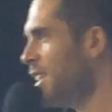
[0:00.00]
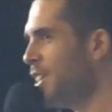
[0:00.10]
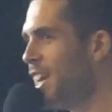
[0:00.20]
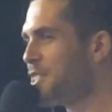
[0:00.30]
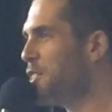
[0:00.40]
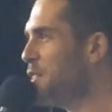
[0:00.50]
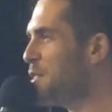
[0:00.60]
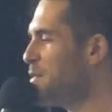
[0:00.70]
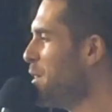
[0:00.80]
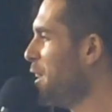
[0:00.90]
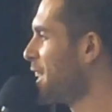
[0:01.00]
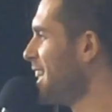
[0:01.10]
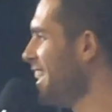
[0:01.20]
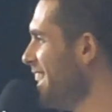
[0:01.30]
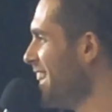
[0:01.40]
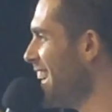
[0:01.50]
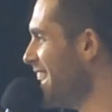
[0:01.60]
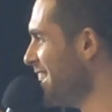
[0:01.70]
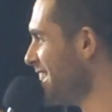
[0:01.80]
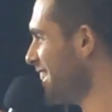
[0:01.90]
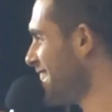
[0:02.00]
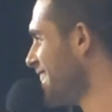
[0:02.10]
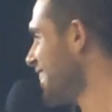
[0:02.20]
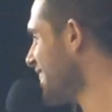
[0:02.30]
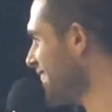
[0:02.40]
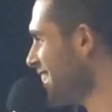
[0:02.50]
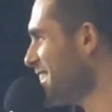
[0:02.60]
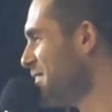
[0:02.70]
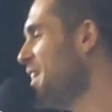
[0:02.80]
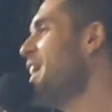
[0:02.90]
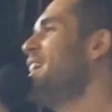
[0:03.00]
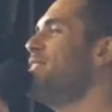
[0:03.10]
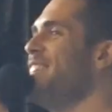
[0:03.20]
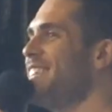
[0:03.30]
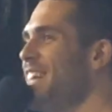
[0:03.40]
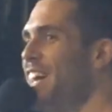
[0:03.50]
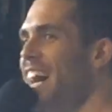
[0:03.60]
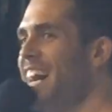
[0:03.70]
That's good. It was very clear then. Perfect. All right.